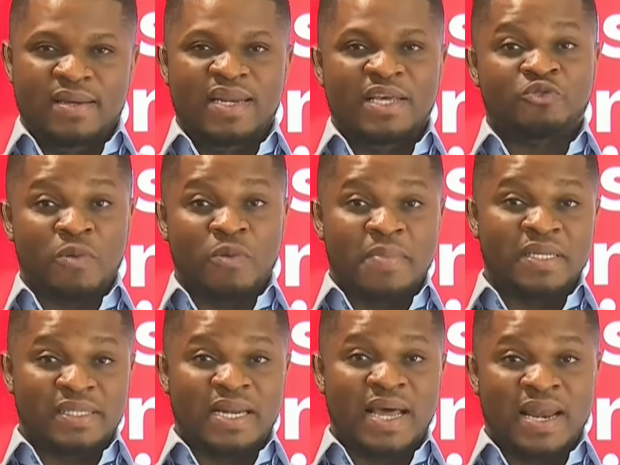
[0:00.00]
and so
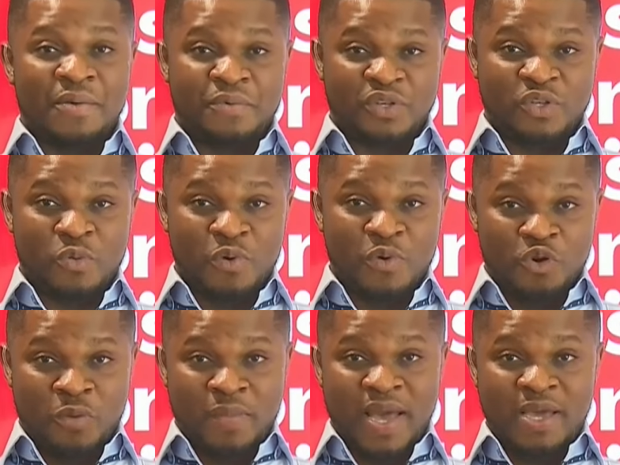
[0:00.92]
Robertana address or money
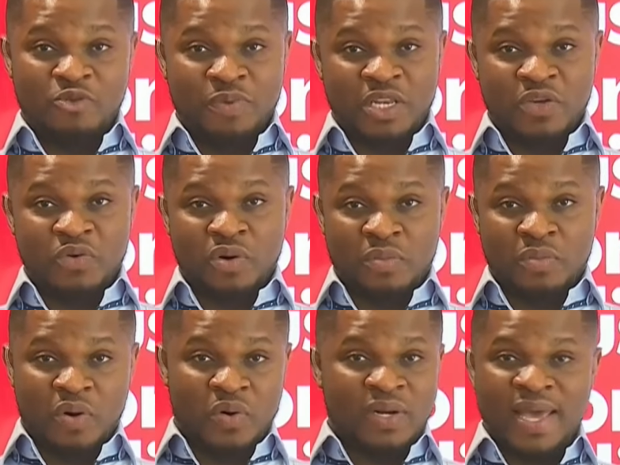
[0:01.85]
on mine will be didn't come
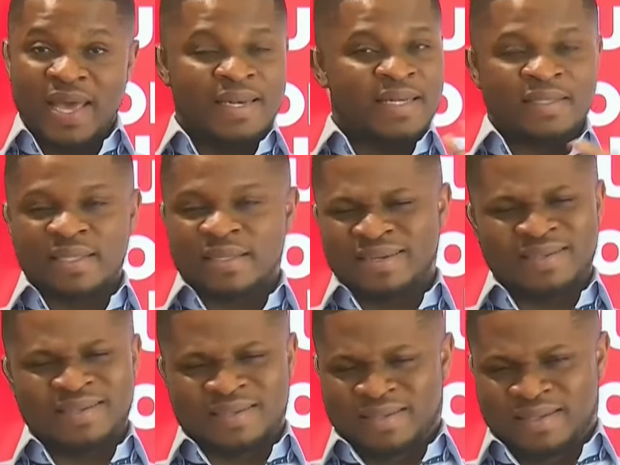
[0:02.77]
on NDC
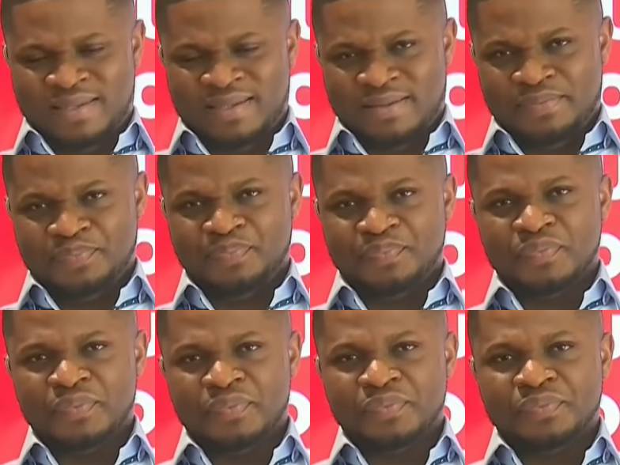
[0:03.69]
360.
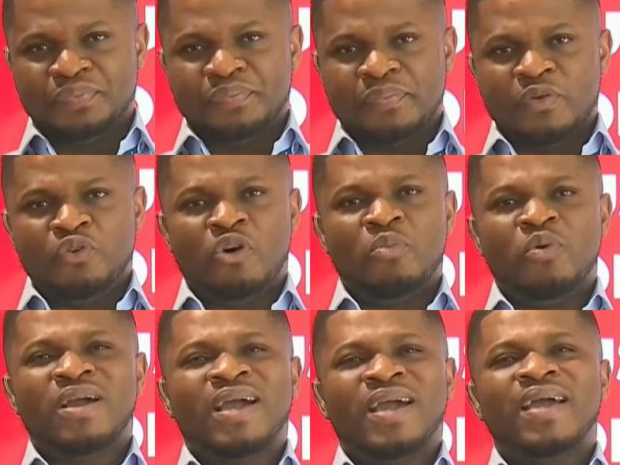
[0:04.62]
The
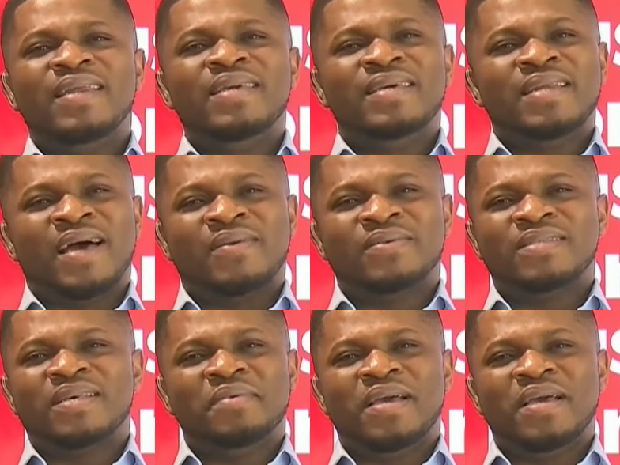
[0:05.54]
Omo Caninian
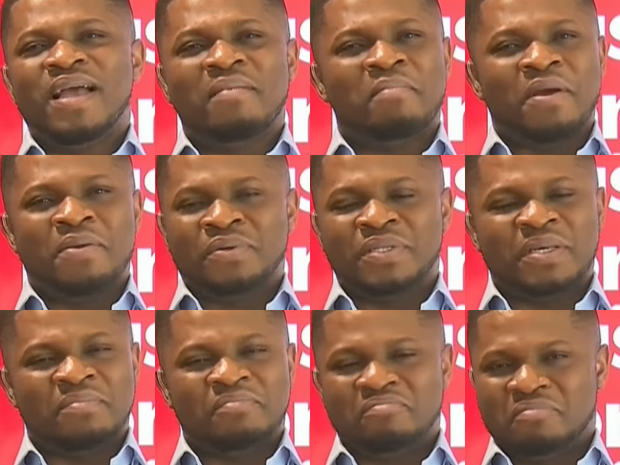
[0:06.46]
said, Bianya
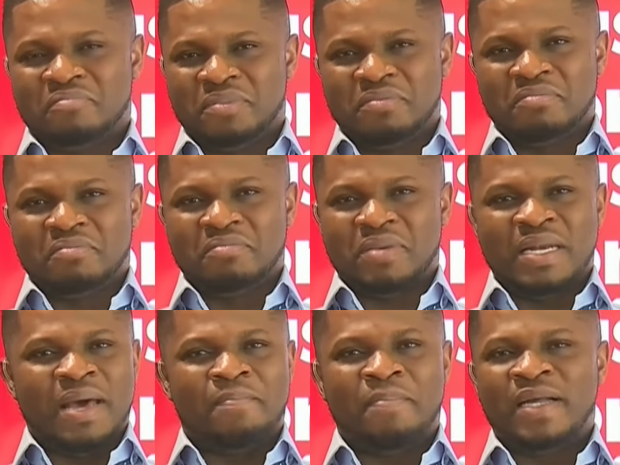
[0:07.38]
Manosem
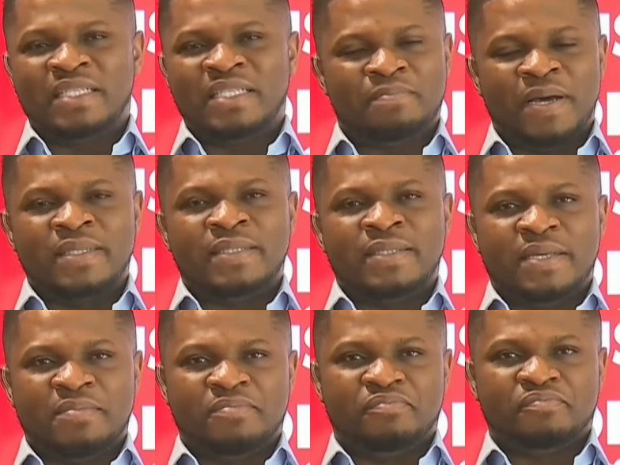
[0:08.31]
and our party
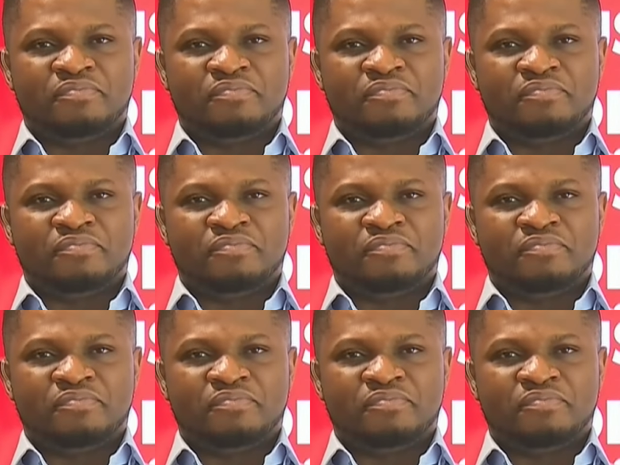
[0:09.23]
said,